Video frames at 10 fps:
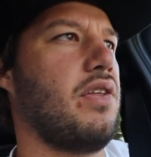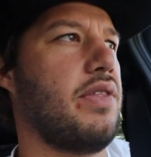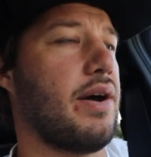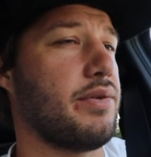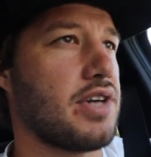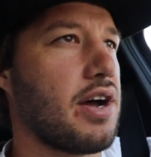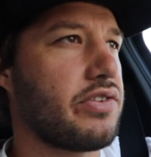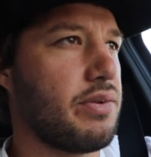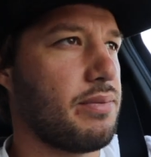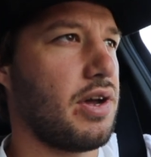that was
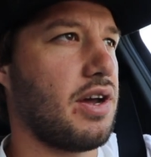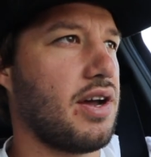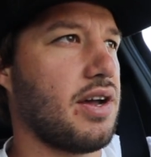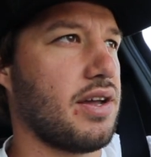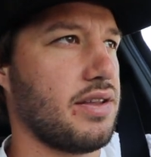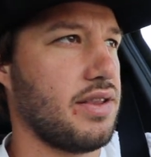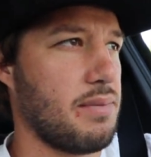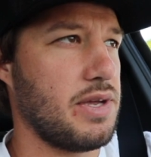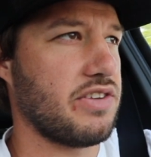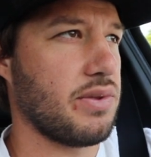awesome.
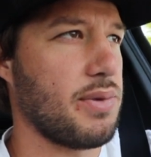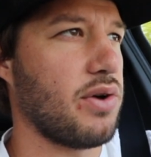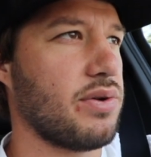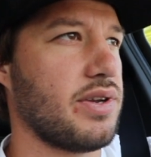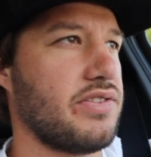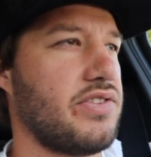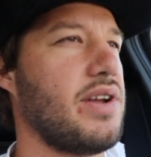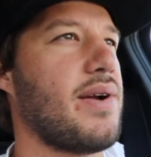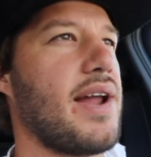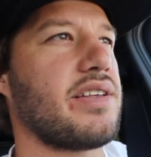That means the boat is
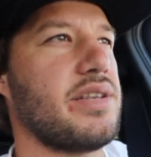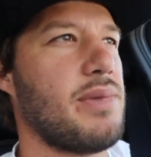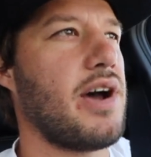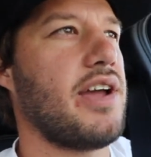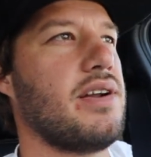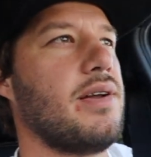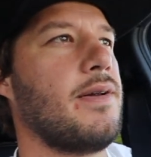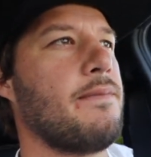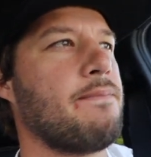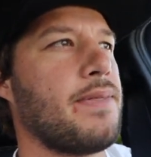theoretically mine.
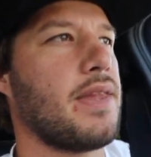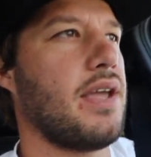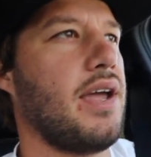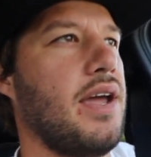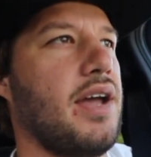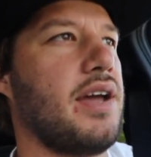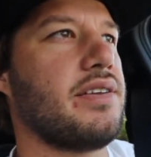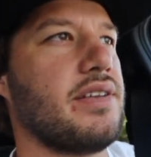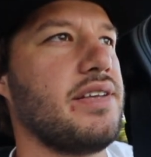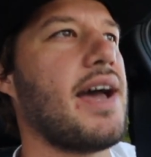
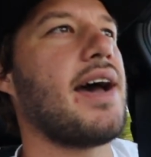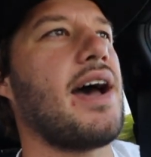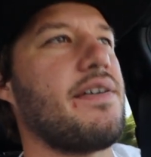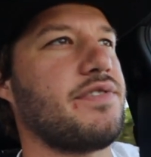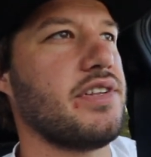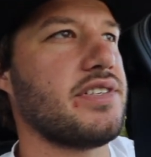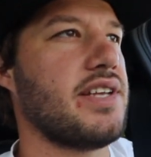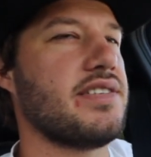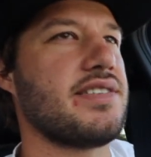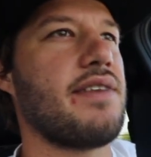And yeah, after the
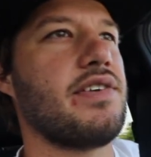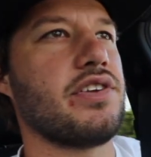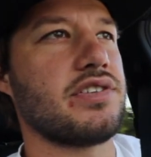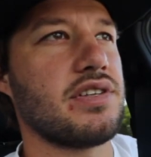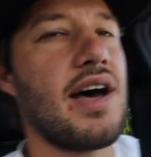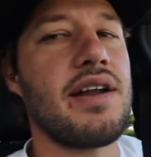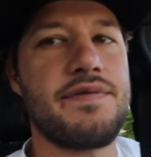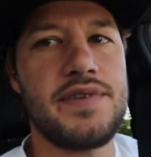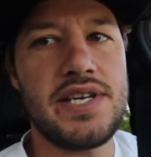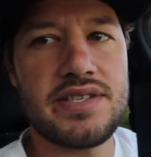$10,700, there's a lot of
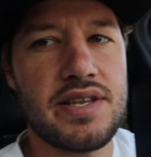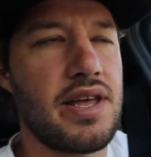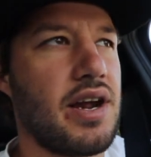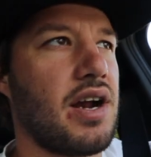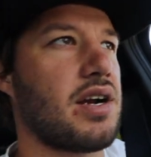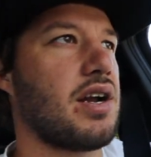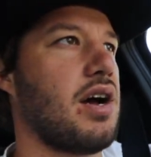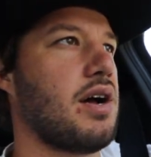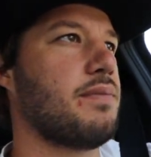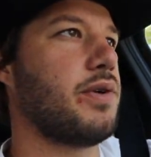fees in there
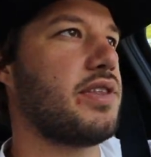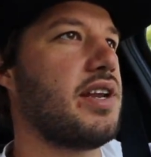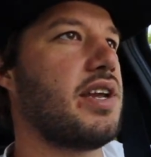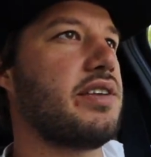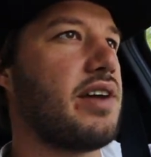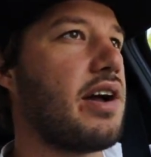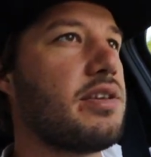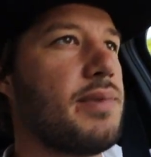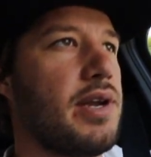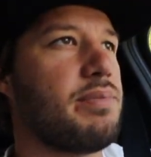with getting it
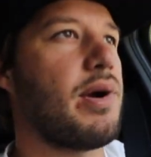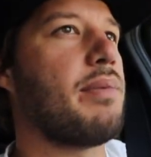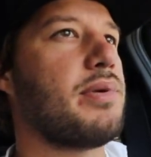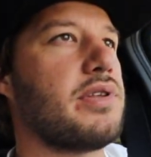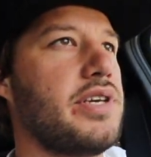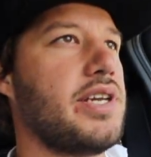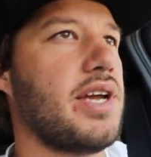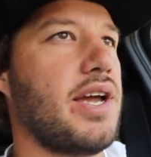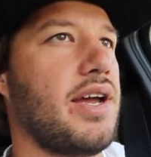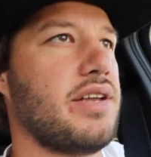documented
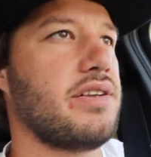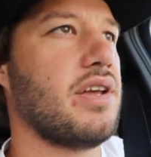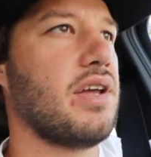properly and